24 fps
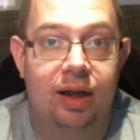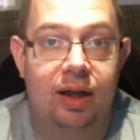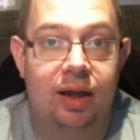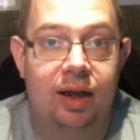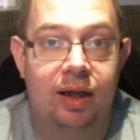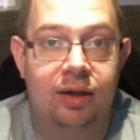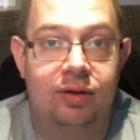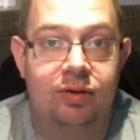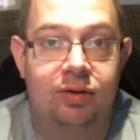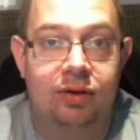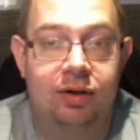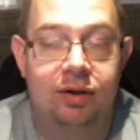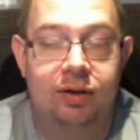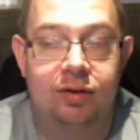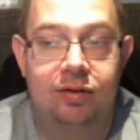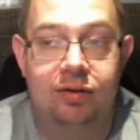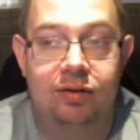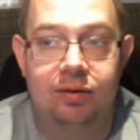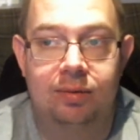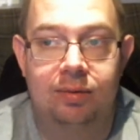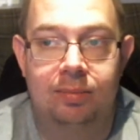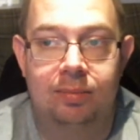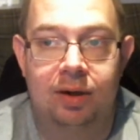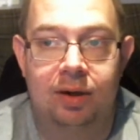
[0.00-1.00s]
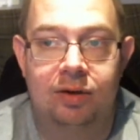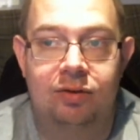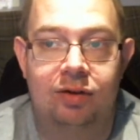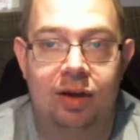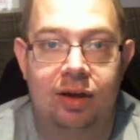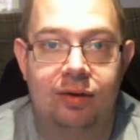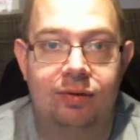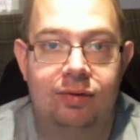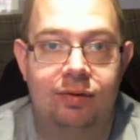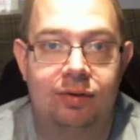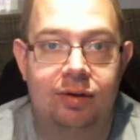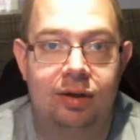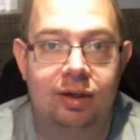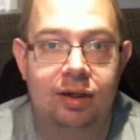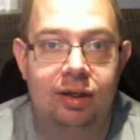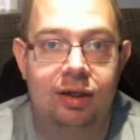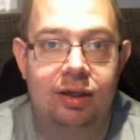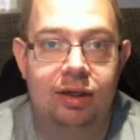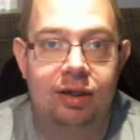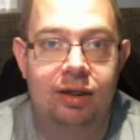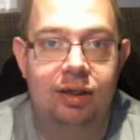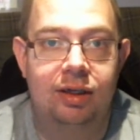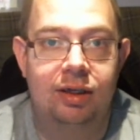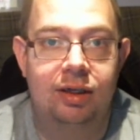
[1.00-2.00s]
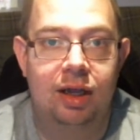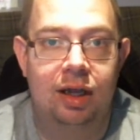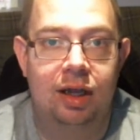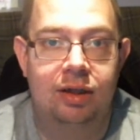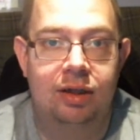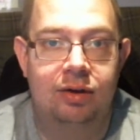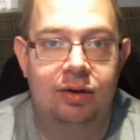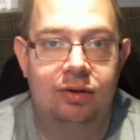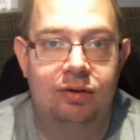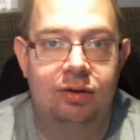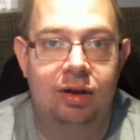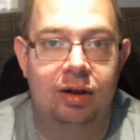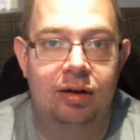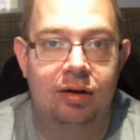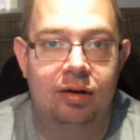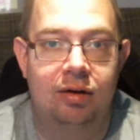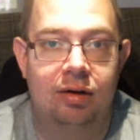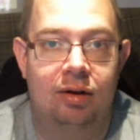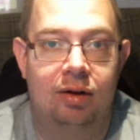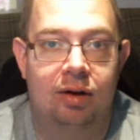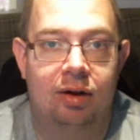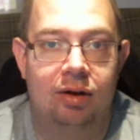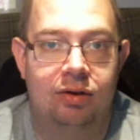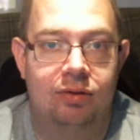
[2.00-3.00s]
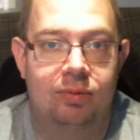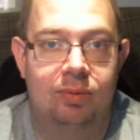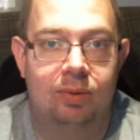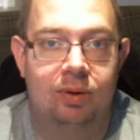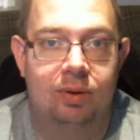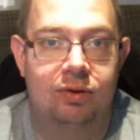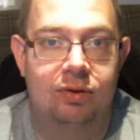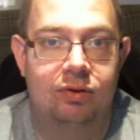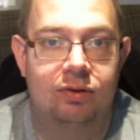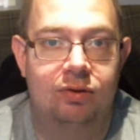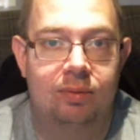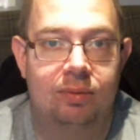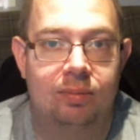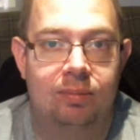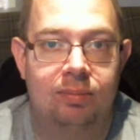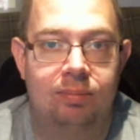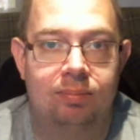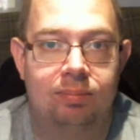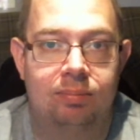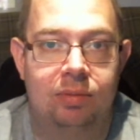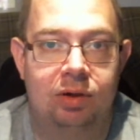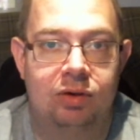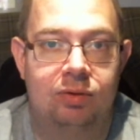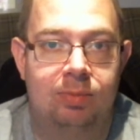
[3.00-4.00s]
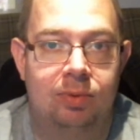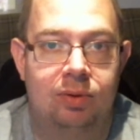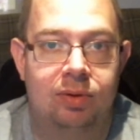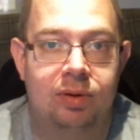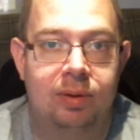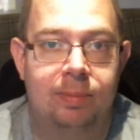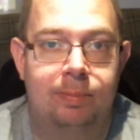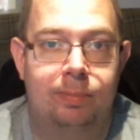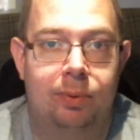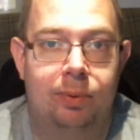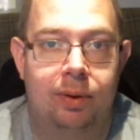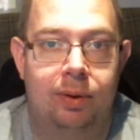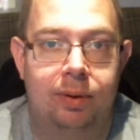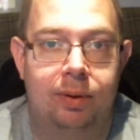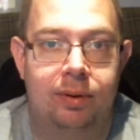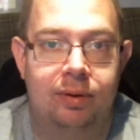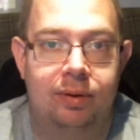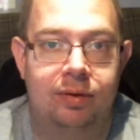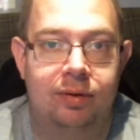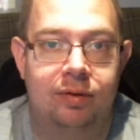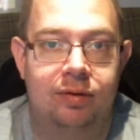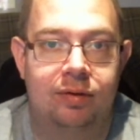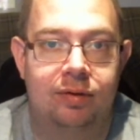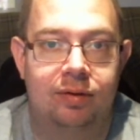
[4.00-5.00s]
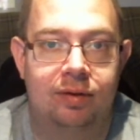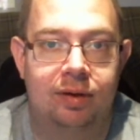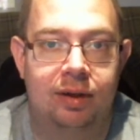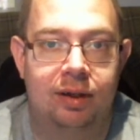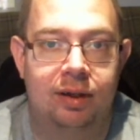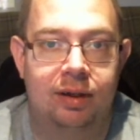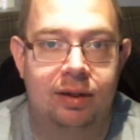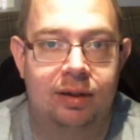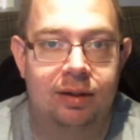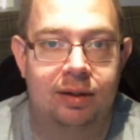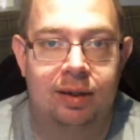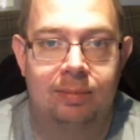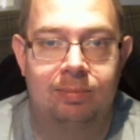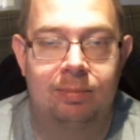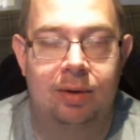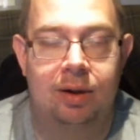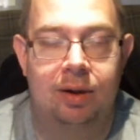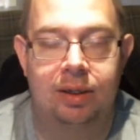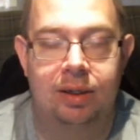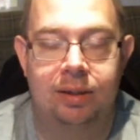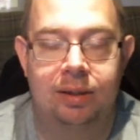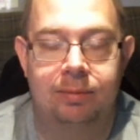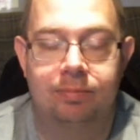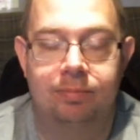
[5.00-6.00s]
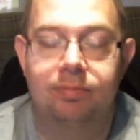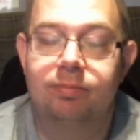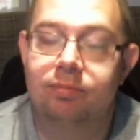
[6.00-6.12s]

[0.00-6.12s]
I thought my safety and not getting lost was much more important than that money.